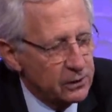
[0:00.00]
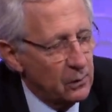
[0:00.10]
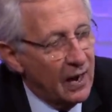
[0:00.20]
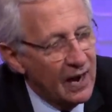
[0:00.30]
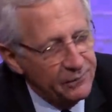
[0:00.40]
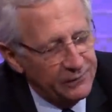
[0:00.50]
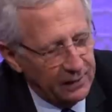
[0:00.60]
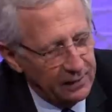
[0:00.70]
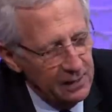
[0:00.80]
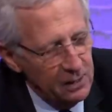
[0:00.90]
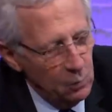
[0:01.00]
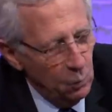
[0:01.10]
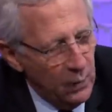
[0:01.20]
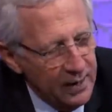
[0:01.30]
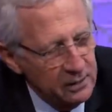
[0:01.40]
So I think
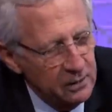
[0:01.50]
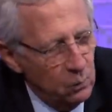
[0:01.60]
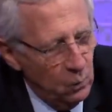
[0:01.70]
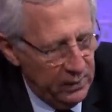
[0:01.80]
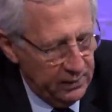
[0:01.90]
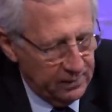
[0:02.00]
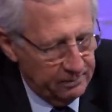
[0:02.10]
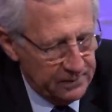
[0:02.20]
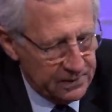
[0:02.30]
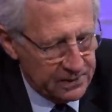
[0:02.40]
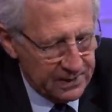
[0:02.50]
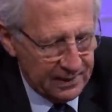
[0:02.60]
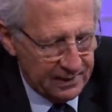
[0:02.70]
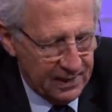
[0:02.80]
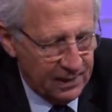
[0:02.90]
when William
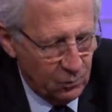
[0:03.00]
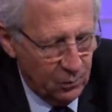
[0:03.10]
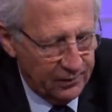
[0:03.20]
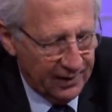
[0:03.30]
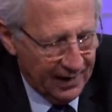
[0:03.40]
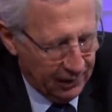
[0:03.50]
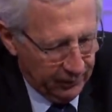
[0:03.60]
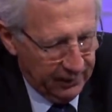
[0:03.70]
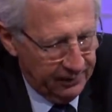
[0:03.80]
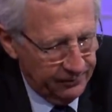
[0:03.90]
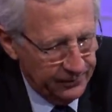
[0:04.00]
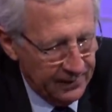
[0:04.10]
sat down with Harry